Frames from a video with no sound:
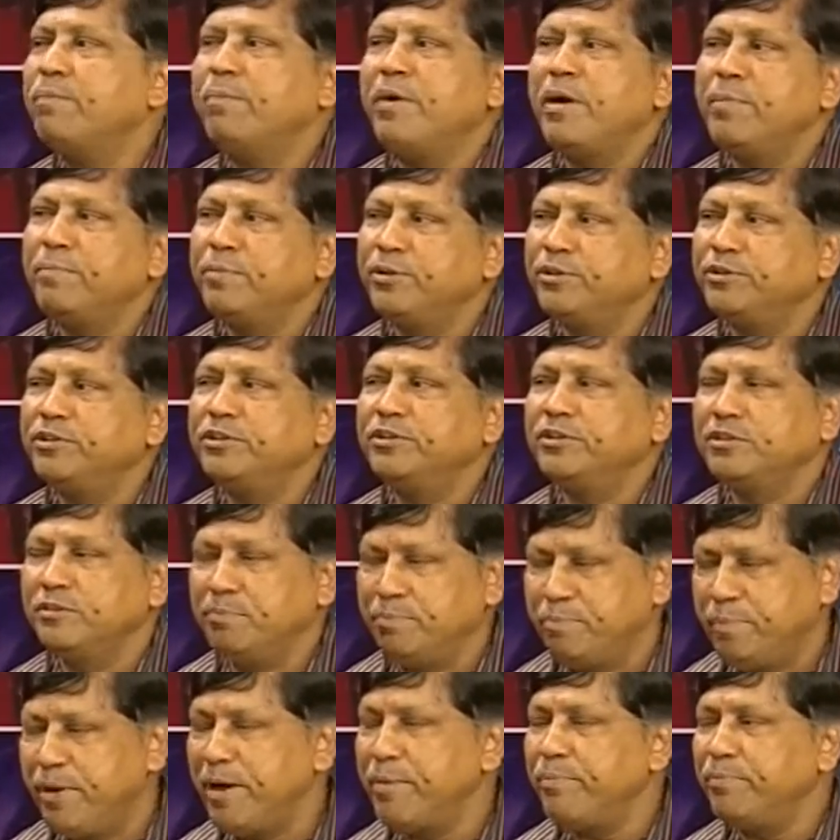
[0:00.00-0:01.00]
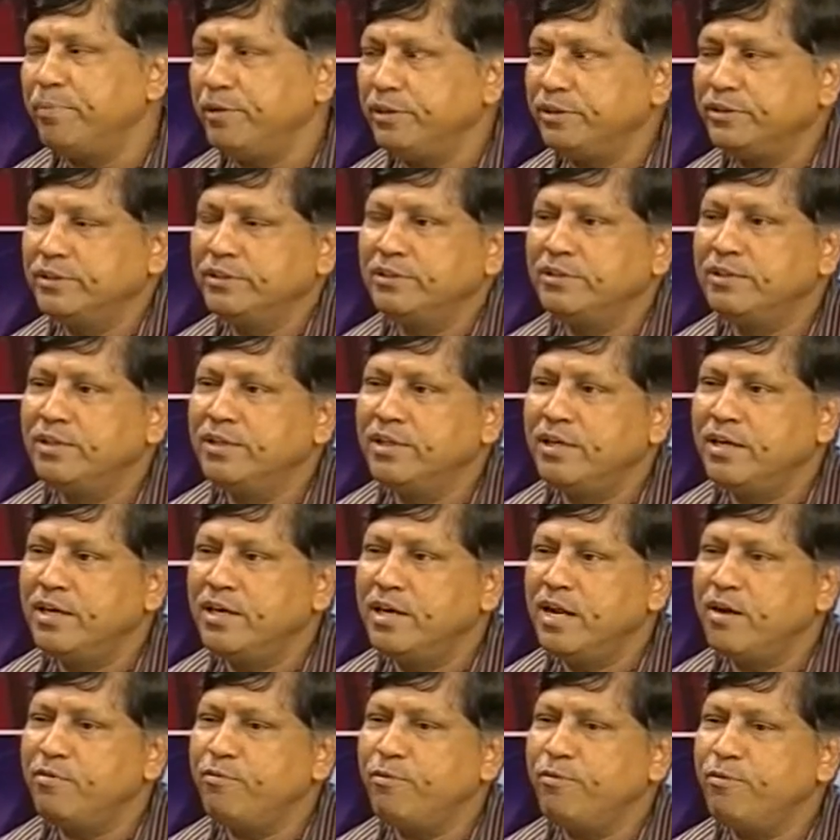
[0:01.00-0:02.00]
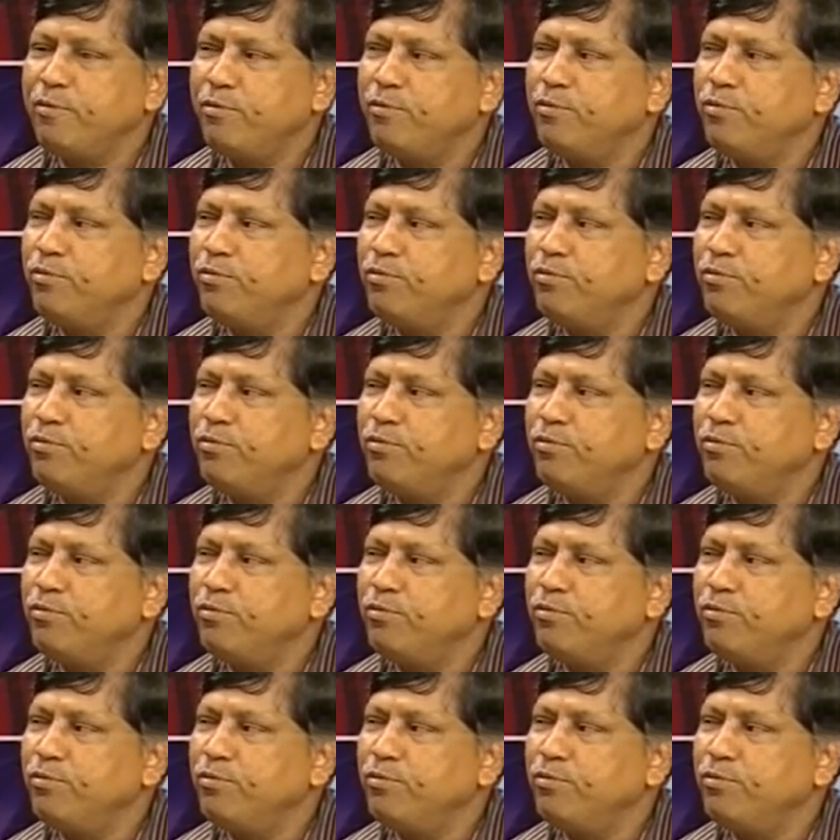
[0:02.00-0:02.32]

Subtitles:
10 papers. Now, if you